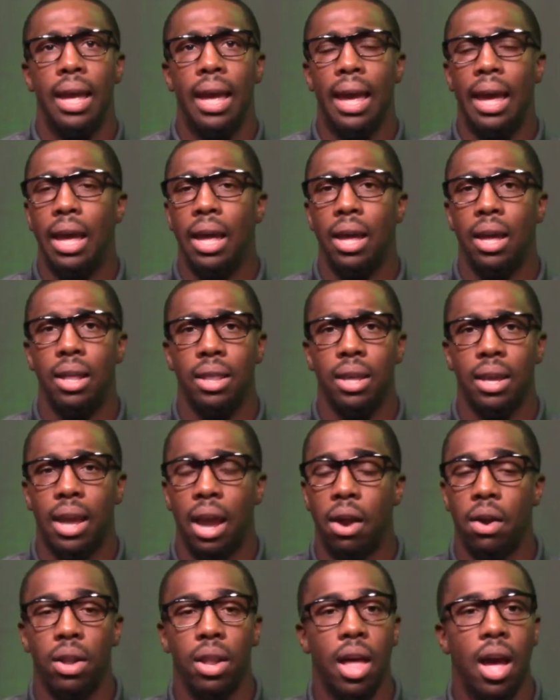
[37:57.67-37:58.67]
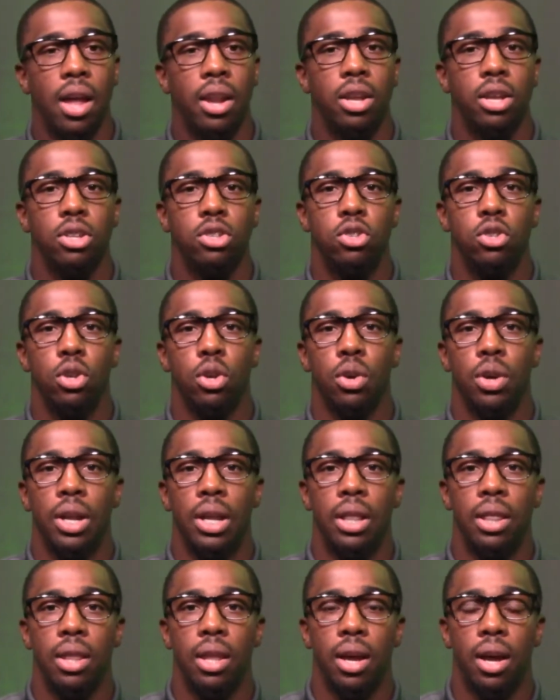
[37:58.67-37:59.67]
in the Carolinas, you're
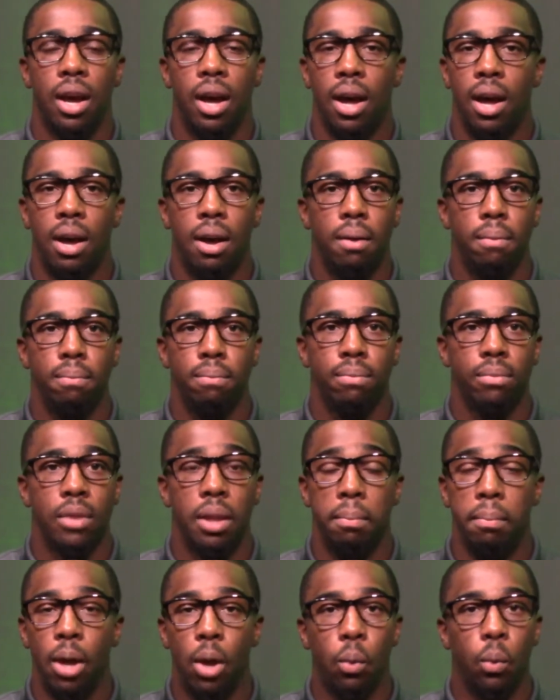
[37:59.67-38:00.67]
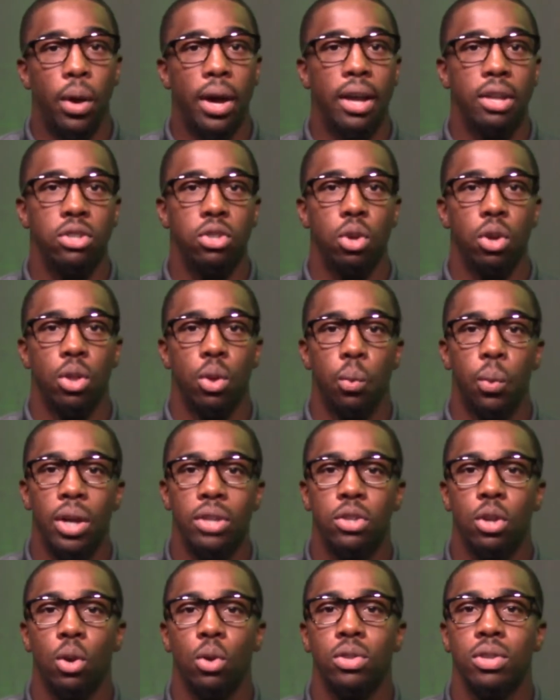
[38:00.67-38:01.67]
in the Midwest, you're on the
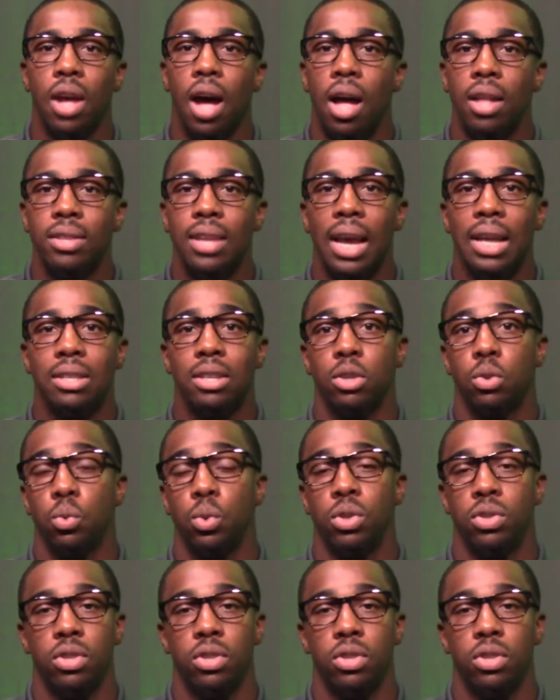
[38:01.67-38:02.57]
West Coast, contact us. We'll